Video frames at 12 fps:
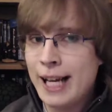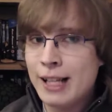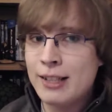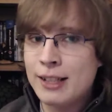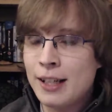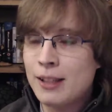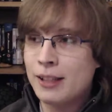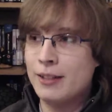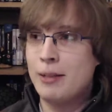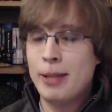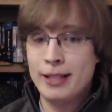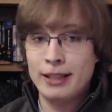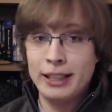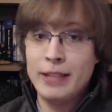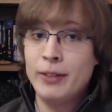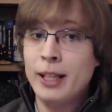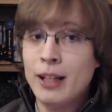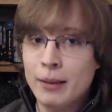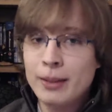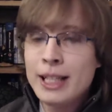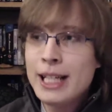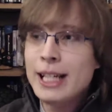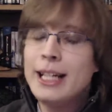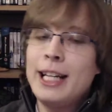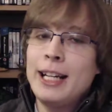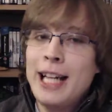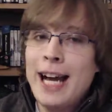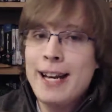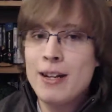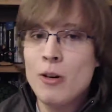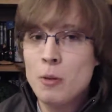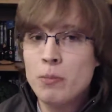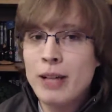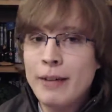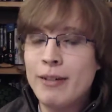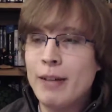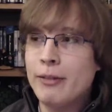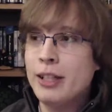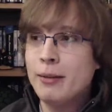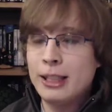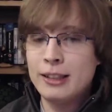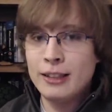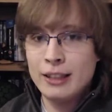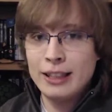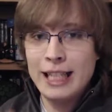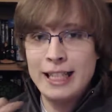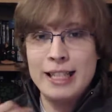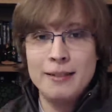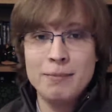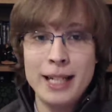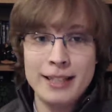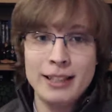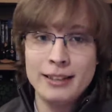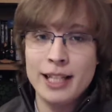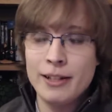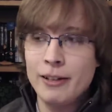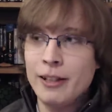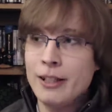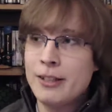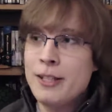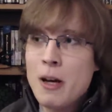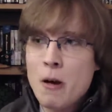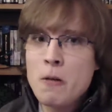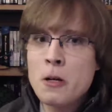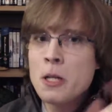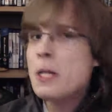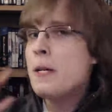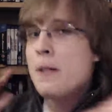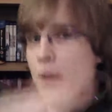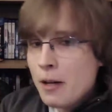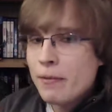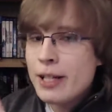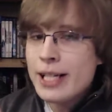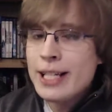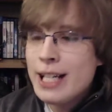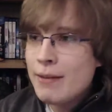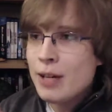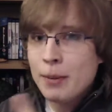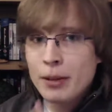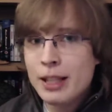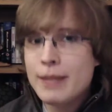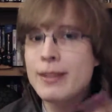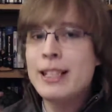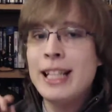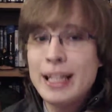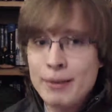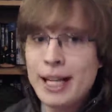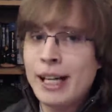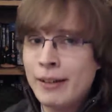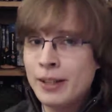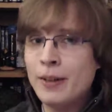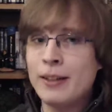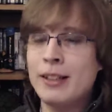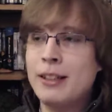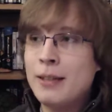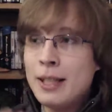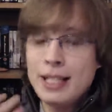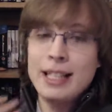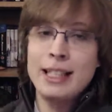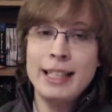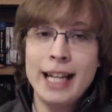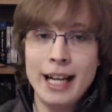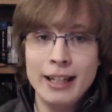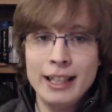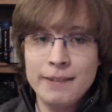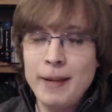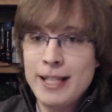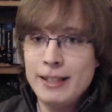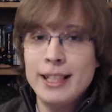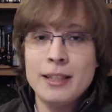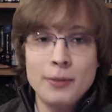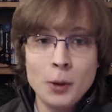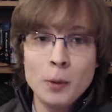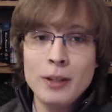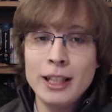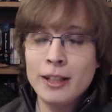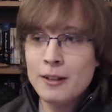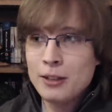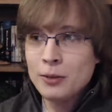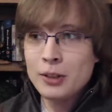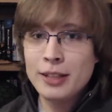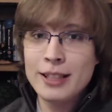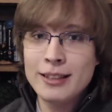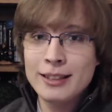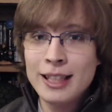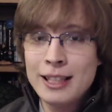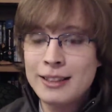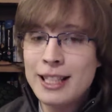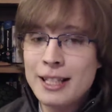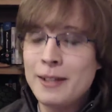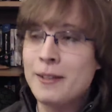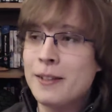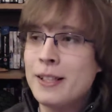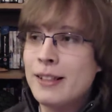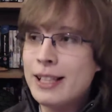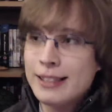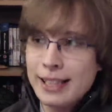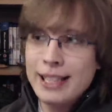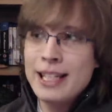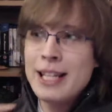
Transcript: the start? Because he's basically giving up. He had no breath left in him. He's kind of, and then basically Takeru goes, no, don't you freaking give up on him. Let him carry on. And yeah, he basically gets forward and goes towards Takeru. It's kind of like, see,